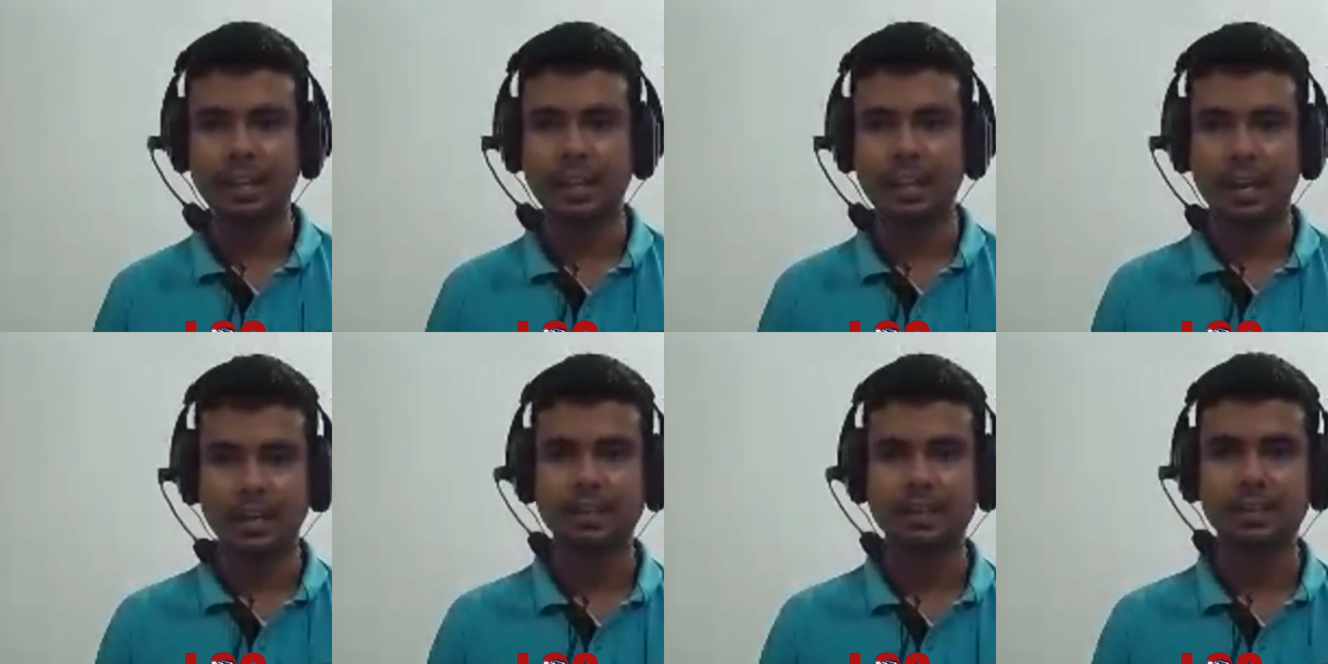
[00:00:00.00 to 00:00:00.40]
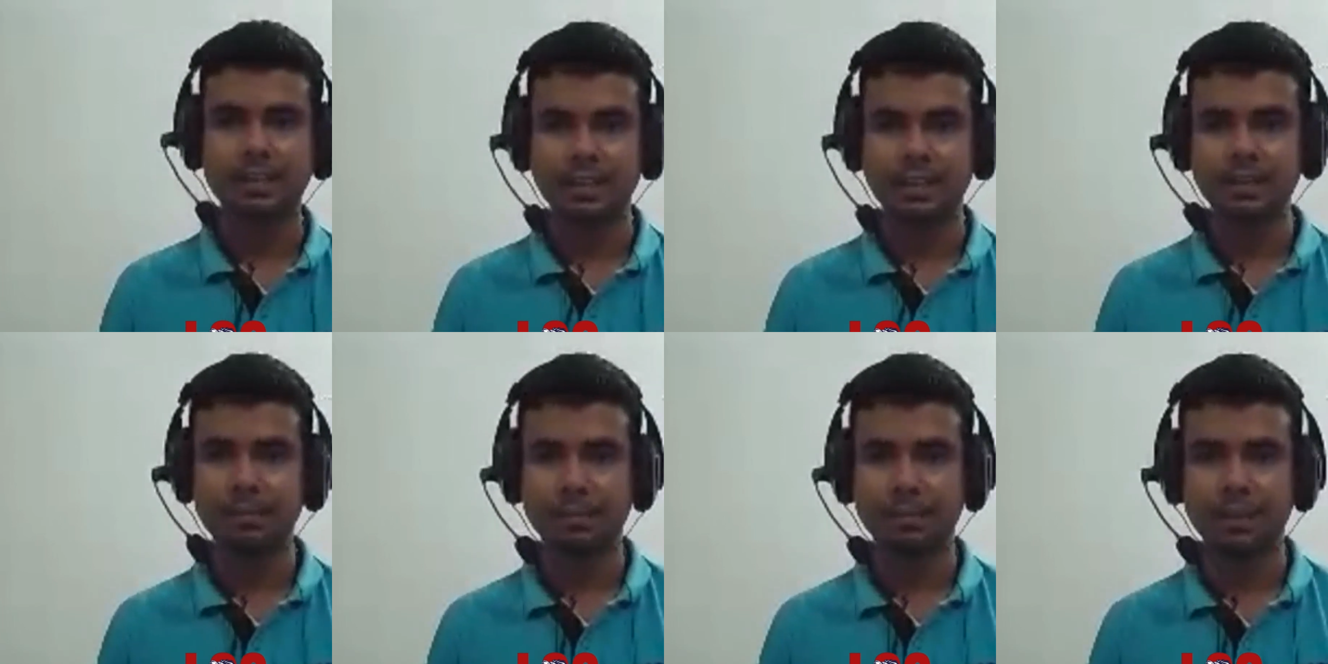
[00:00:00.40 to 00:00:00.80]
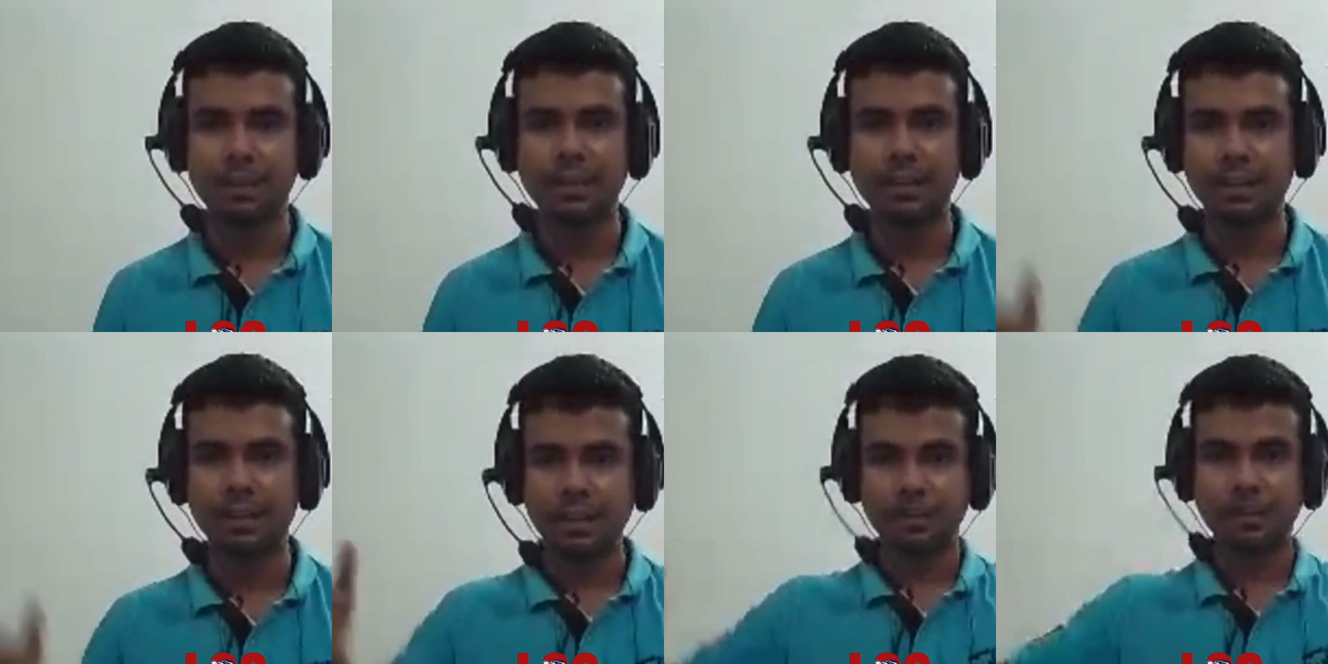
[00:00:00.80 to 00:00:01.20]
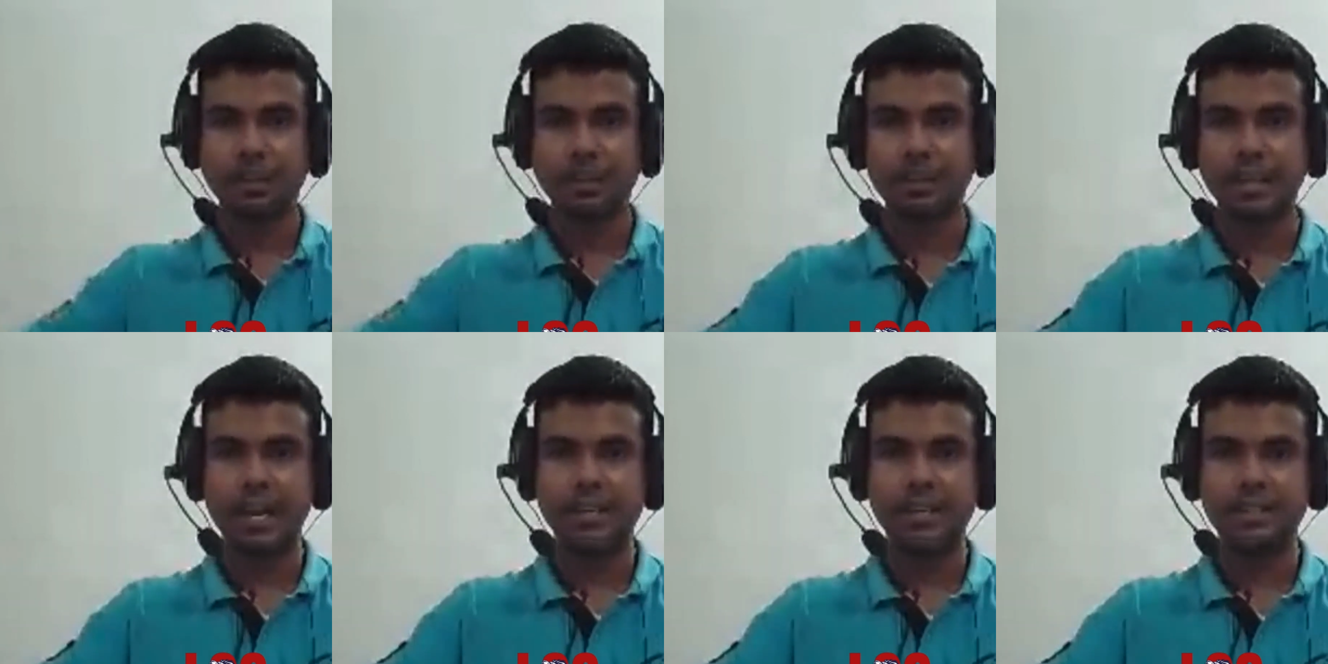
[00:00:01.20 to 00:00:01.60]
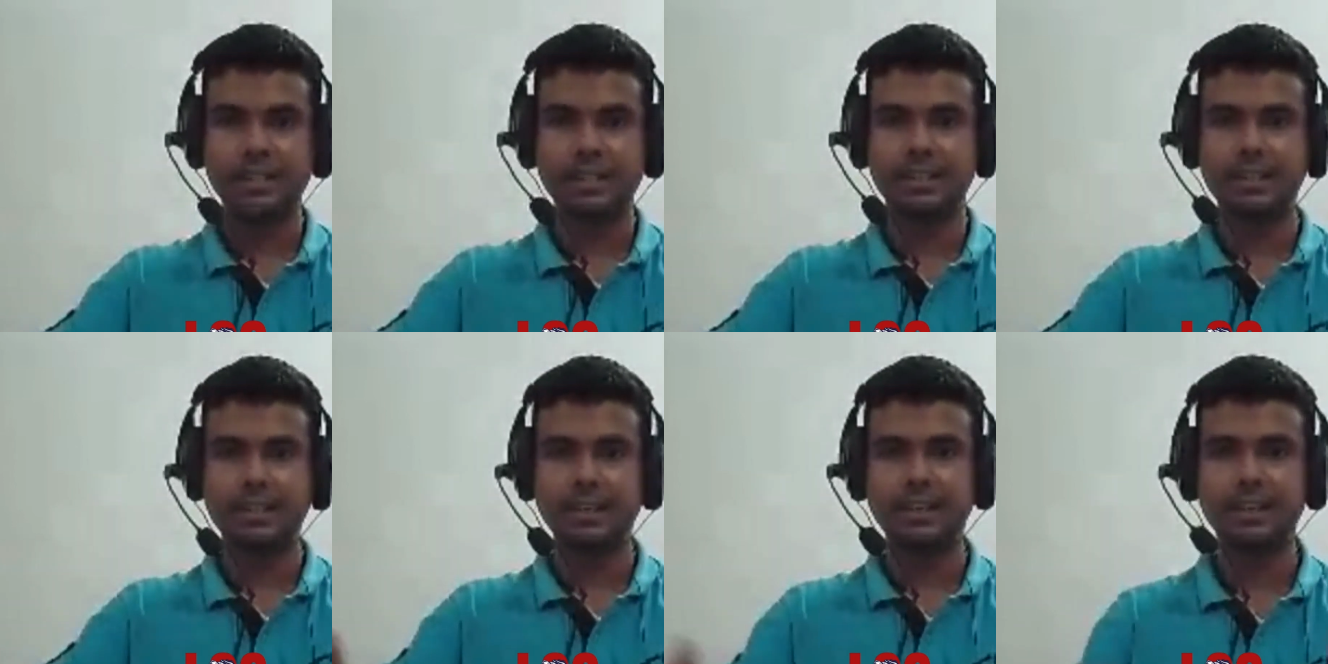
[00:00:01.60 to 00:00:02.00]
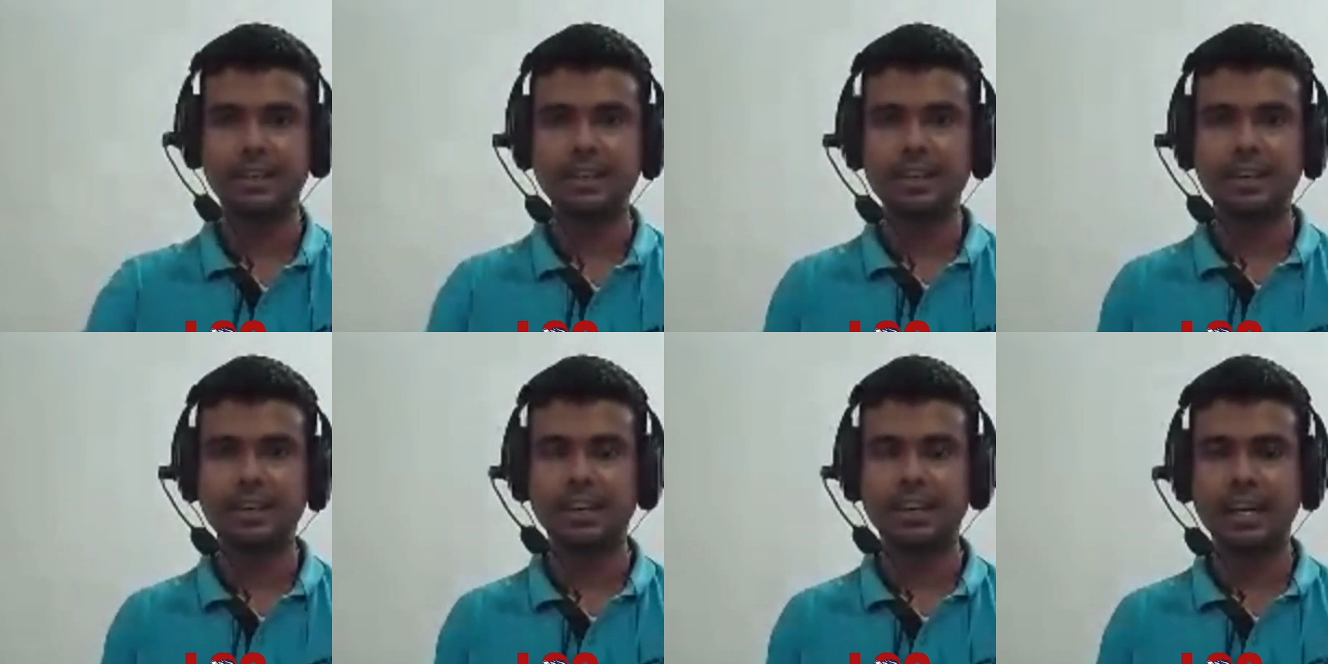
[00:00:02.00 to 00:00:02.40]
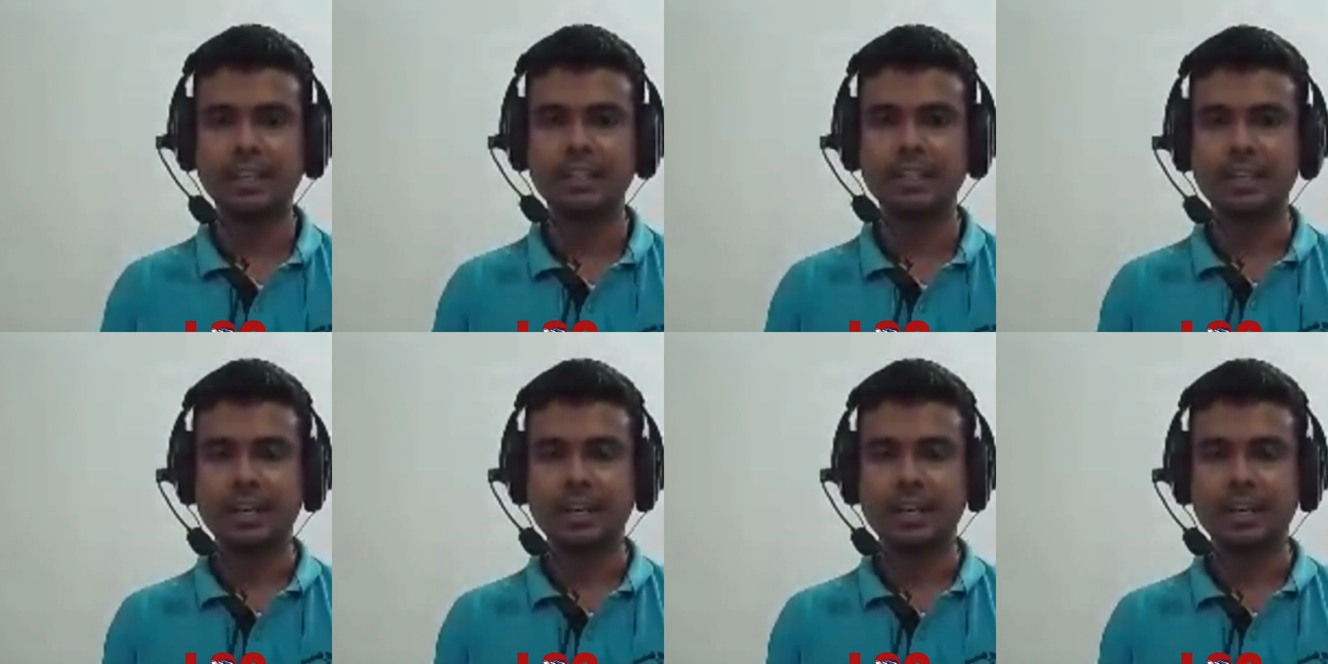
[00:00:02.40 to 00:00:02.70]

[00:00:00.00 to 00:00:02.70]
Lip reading: and being with that thing, right?